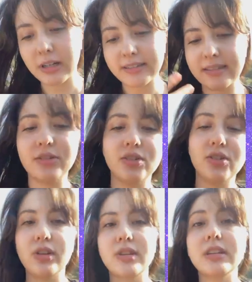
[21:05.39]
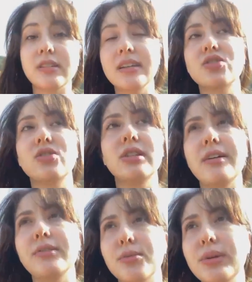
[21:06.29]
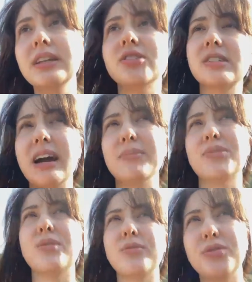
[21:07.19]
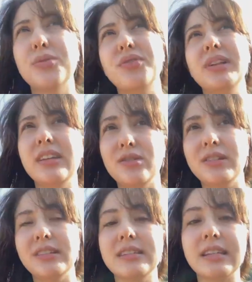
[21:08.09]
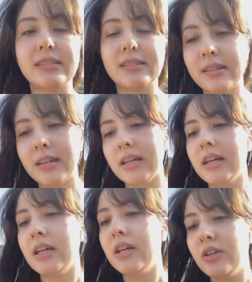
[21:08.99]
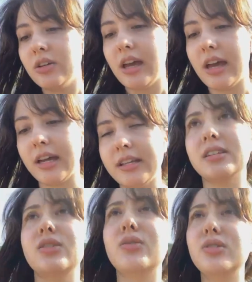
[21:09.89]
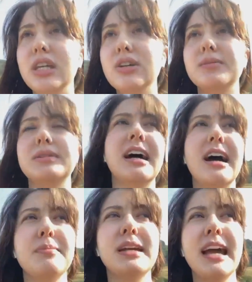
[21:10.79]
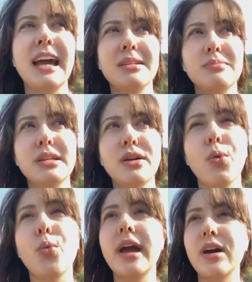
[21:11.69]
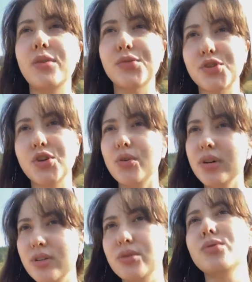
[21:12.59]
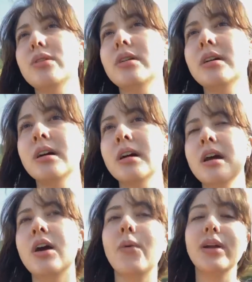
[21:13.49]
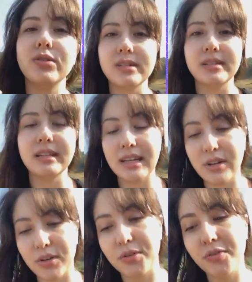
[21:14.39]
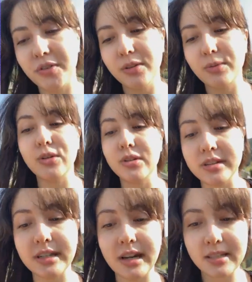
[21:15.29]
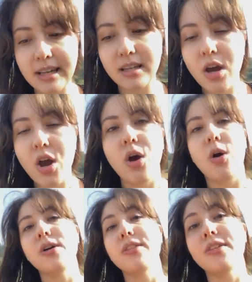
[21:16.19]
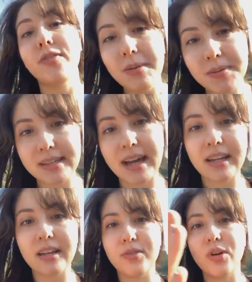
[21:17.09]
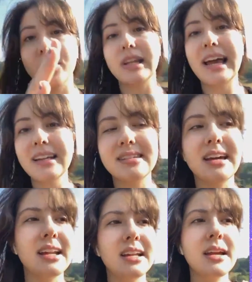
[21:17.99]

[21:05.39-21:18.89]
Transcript: let's say just on an instinctual level, really just comes from fulfilling your instincts. And your Enneagram type can be a way of showing you when your instincts are not fulfilled, when you're in the dark side, or on the flip side, if you're on the light side.